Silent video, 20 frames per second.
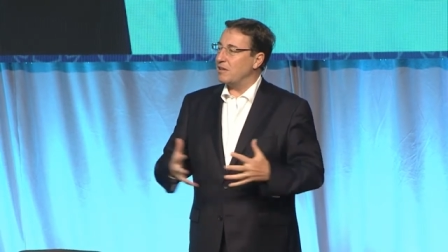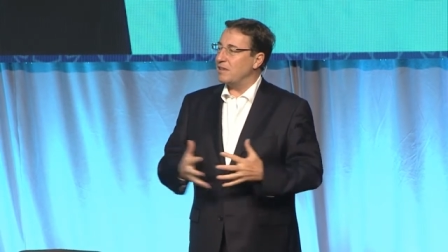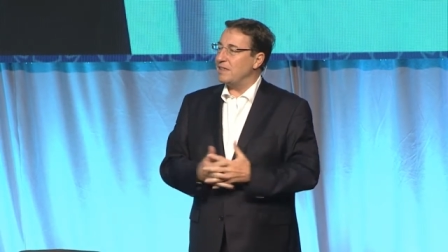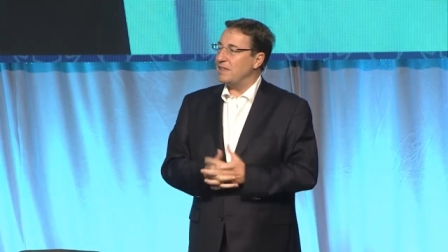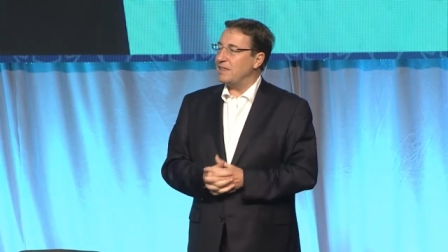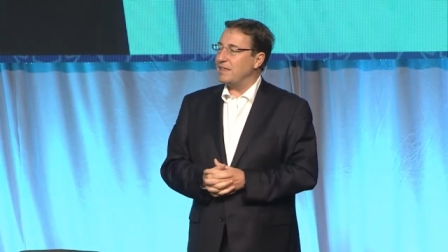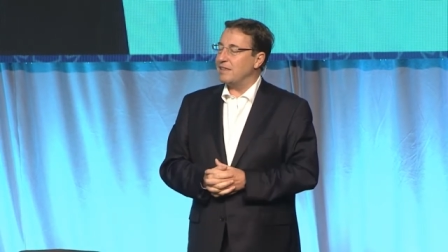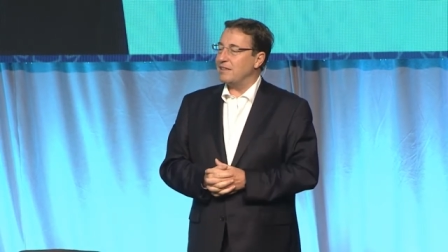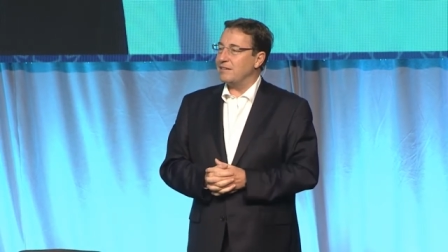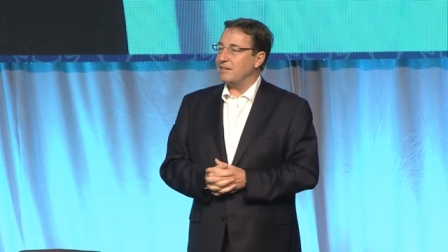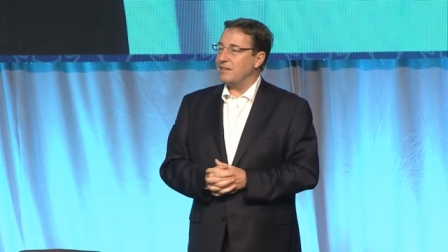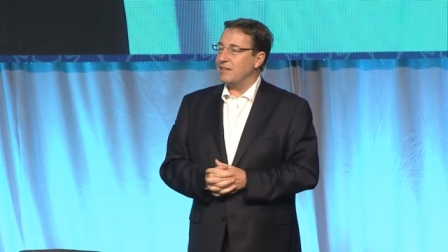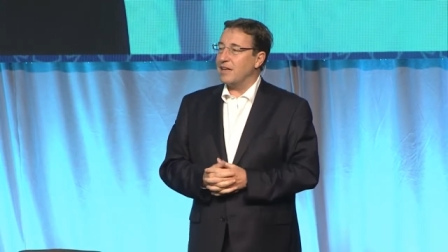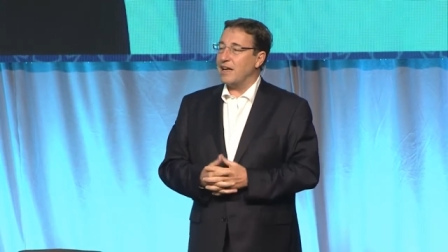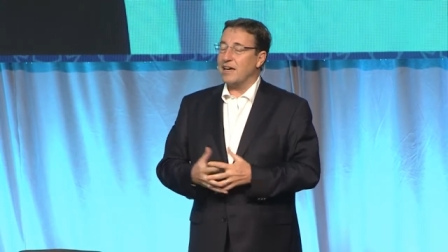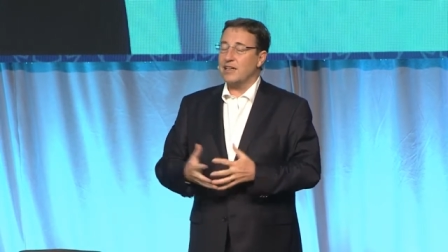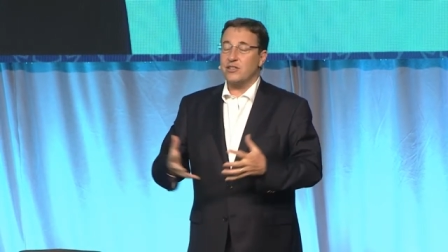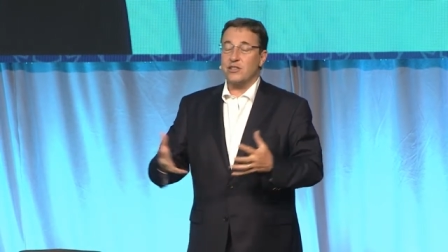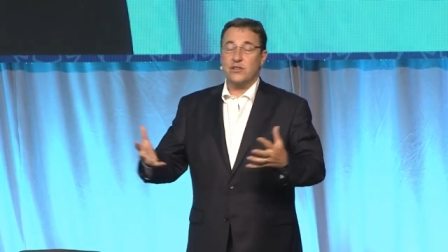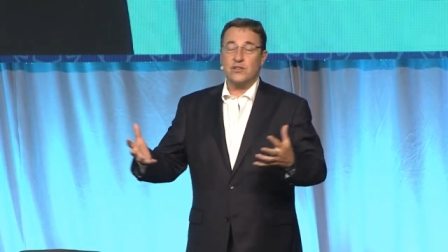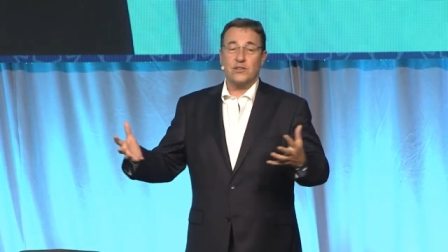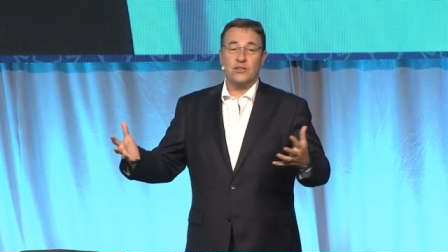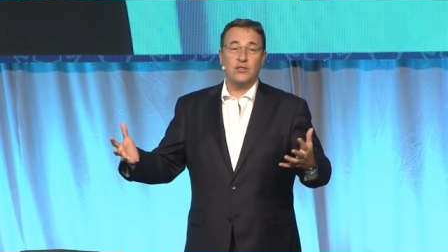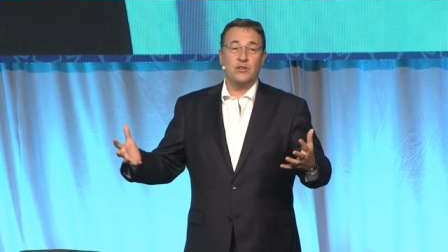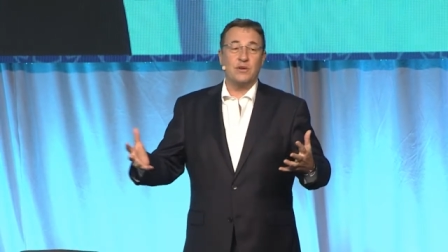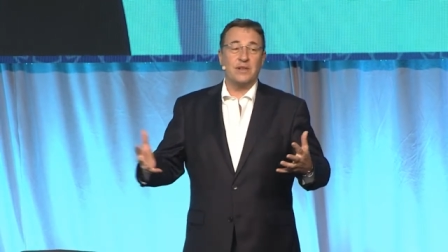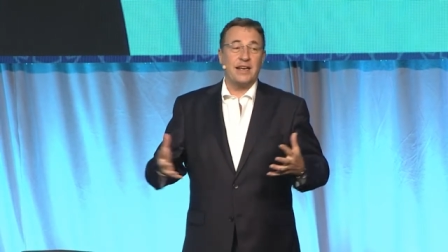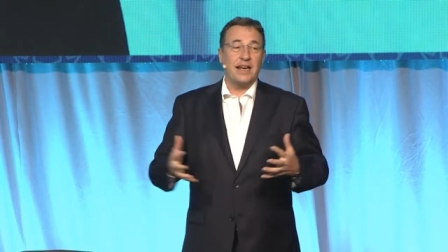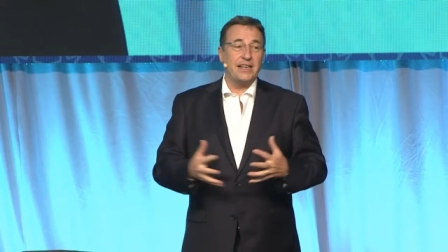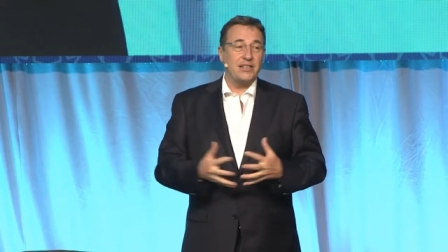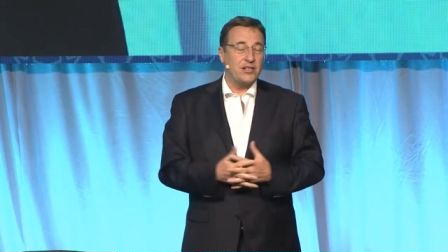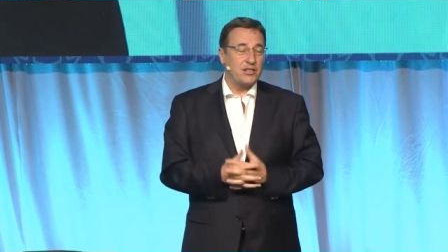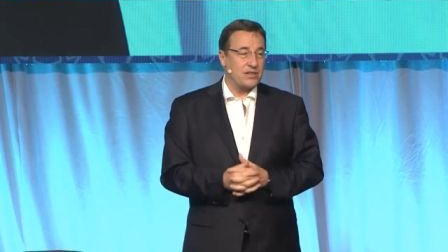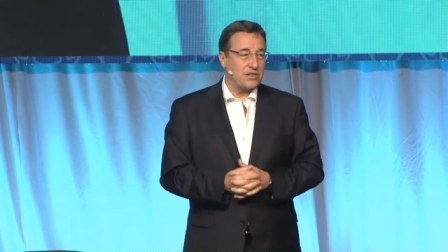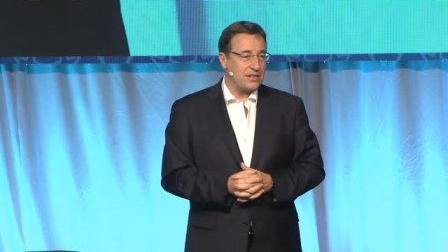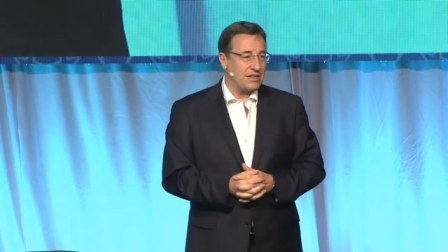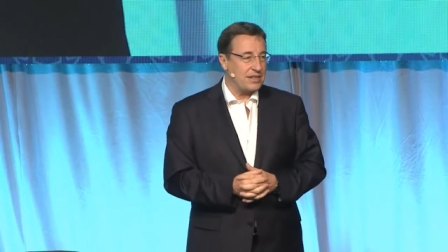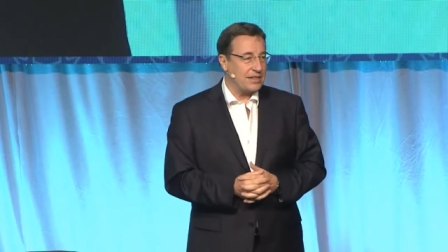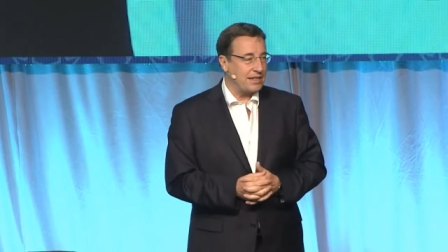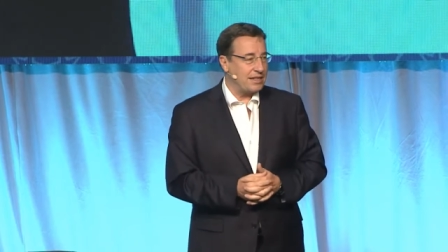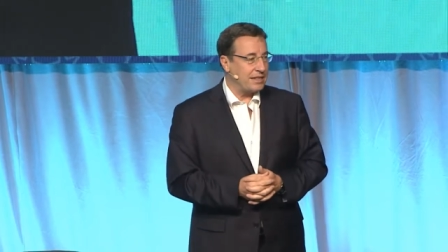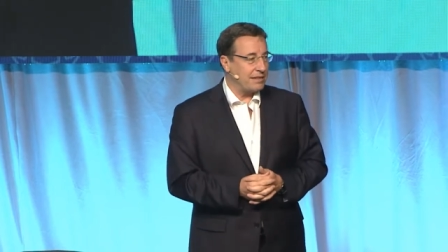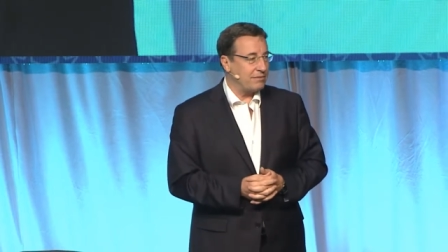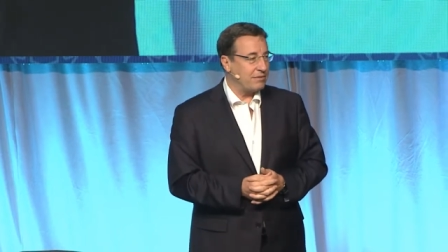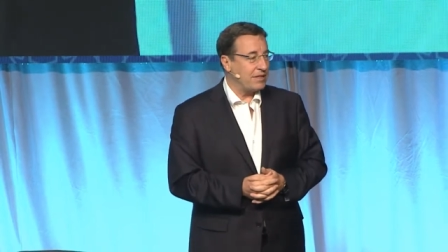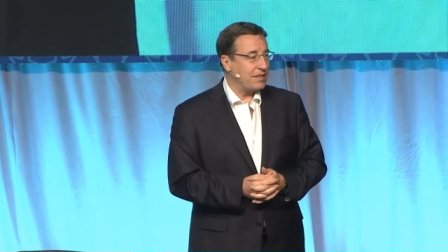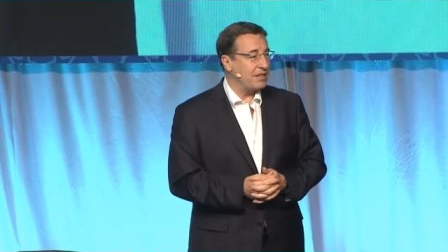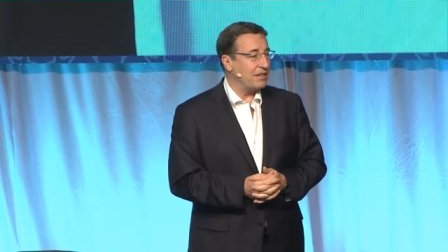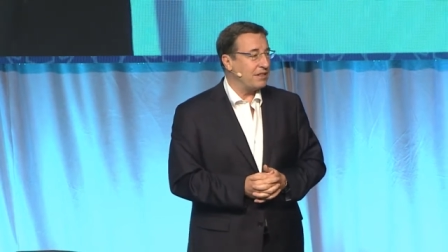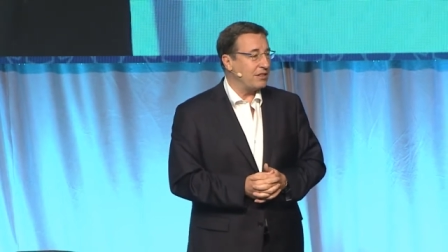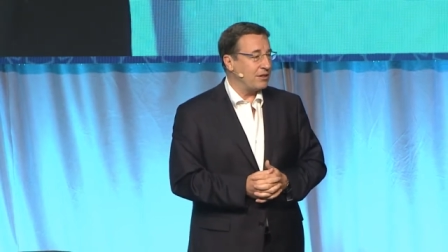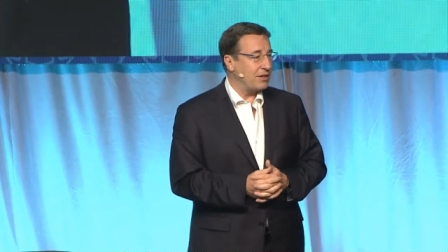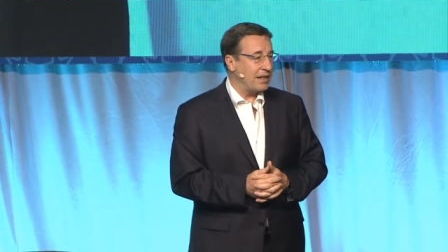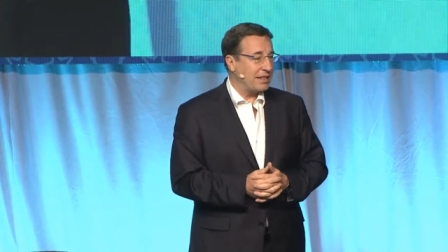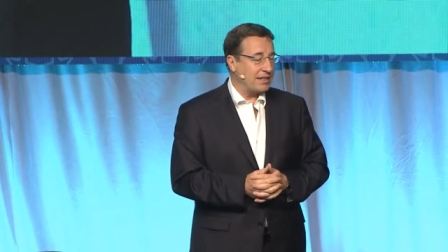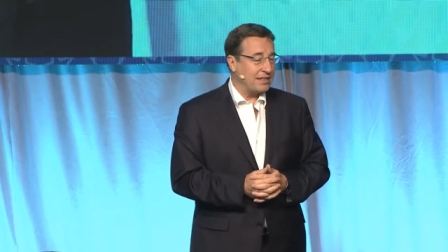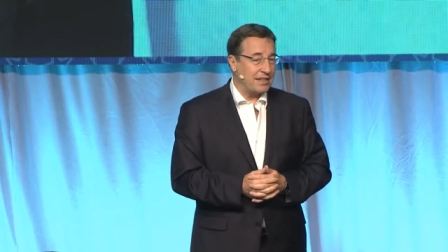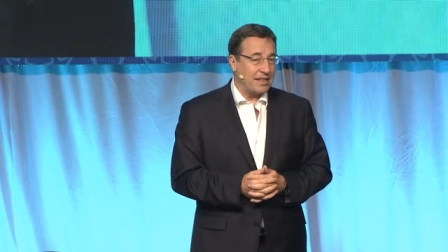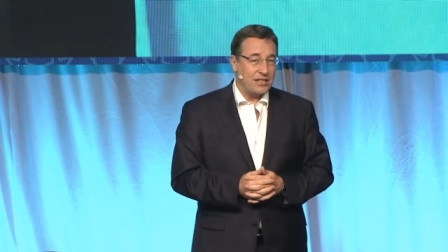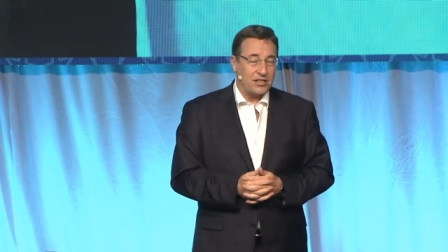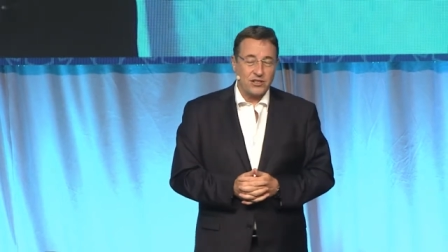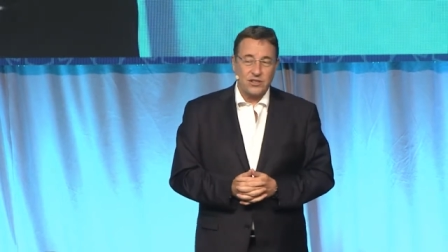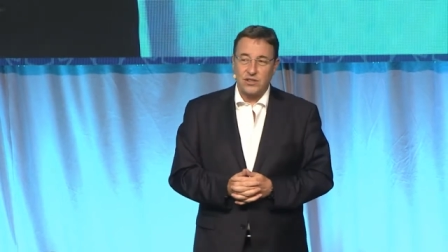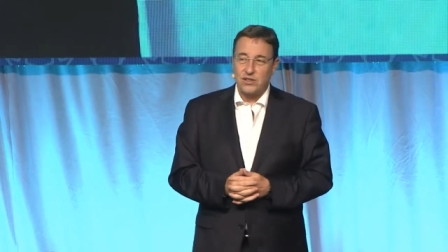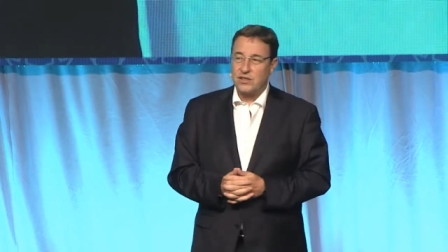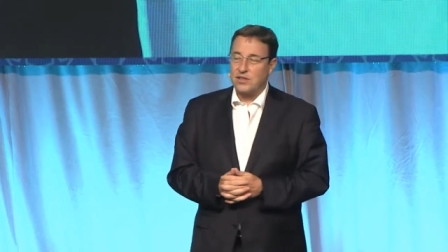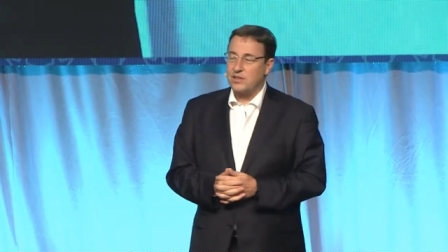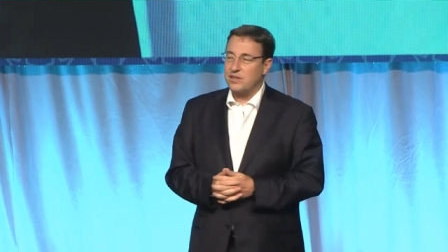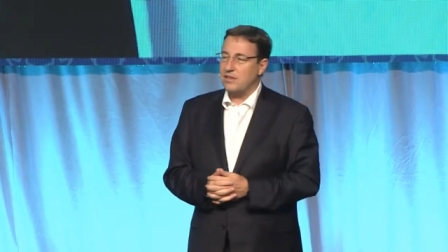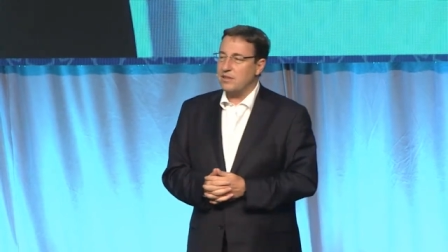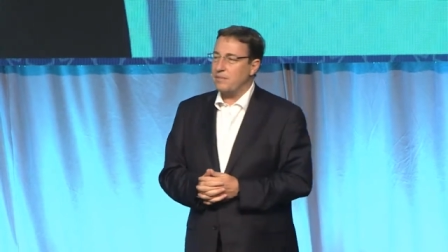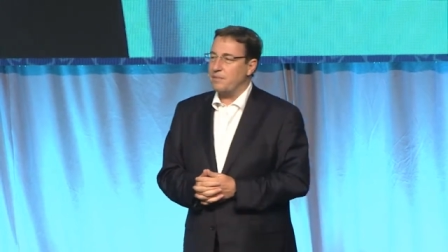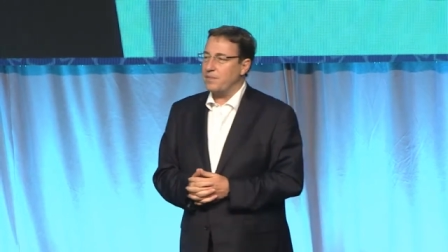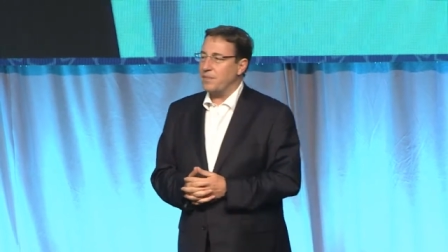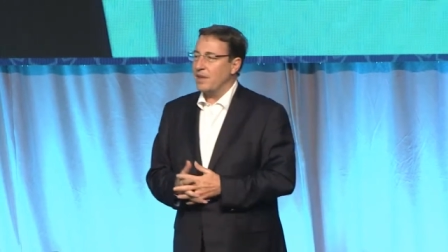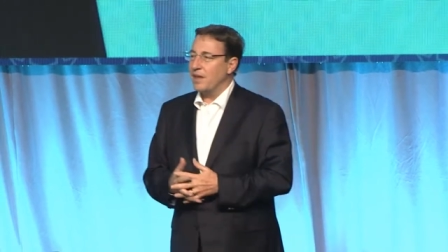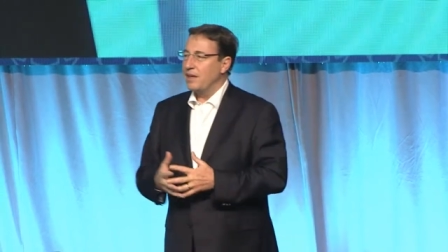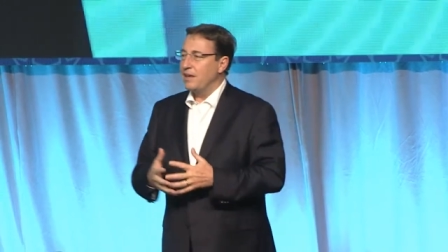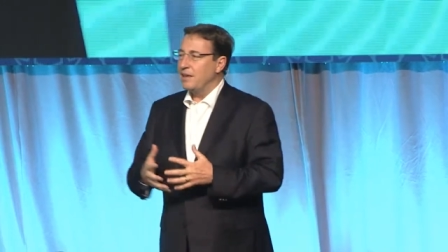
leading the largest UN agency within the United Nations system,